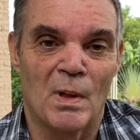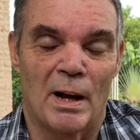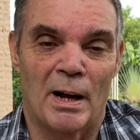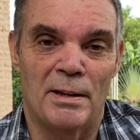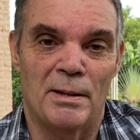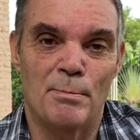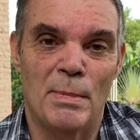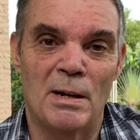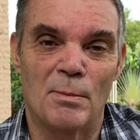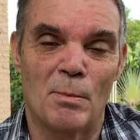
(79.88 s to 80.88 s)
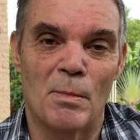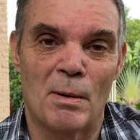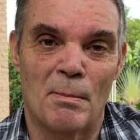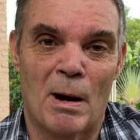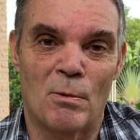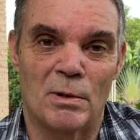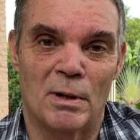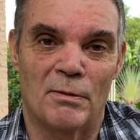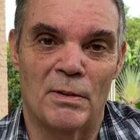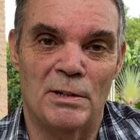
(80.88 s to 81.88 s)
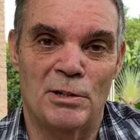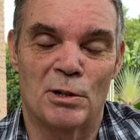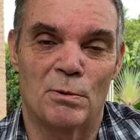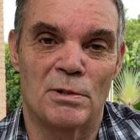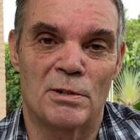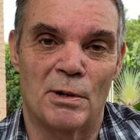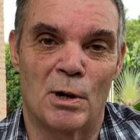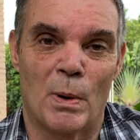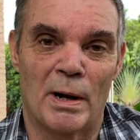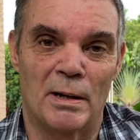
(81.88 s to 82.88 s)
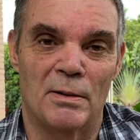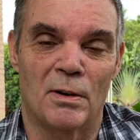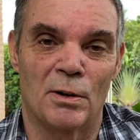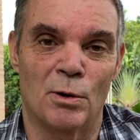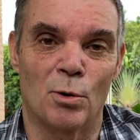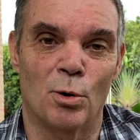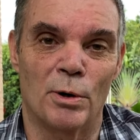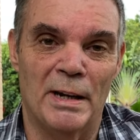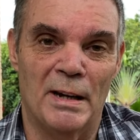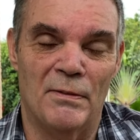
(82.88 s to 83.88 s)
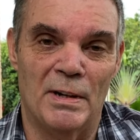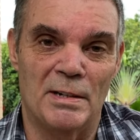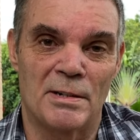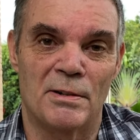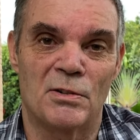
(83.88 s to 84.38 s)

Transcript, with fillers: And the minimum amount of insurance required on the O/A visa is